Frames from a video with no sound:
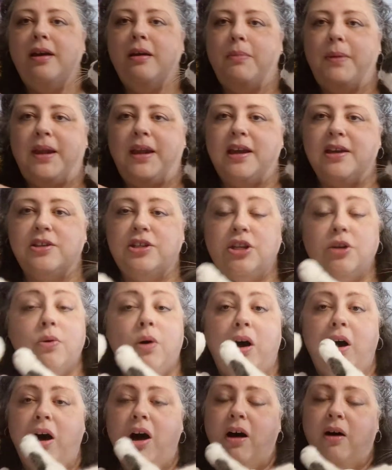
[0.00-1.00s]
because you
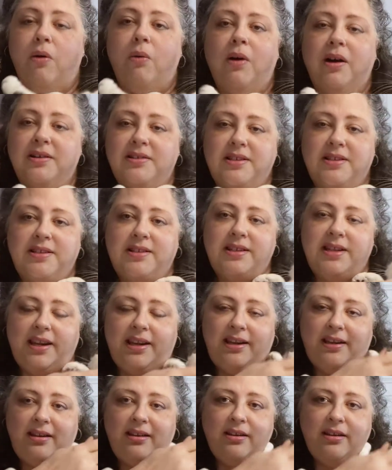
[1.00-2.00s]
all want to
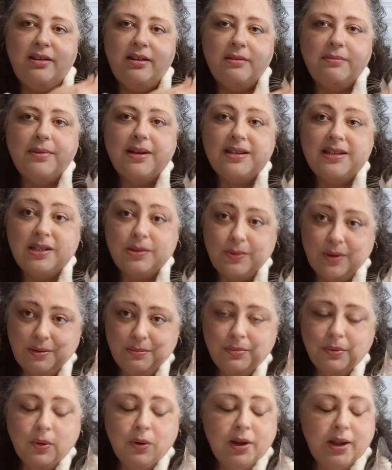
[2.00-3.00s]
see my
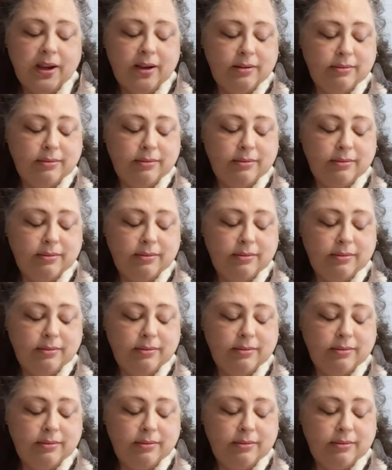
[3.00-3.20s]
sweet boy.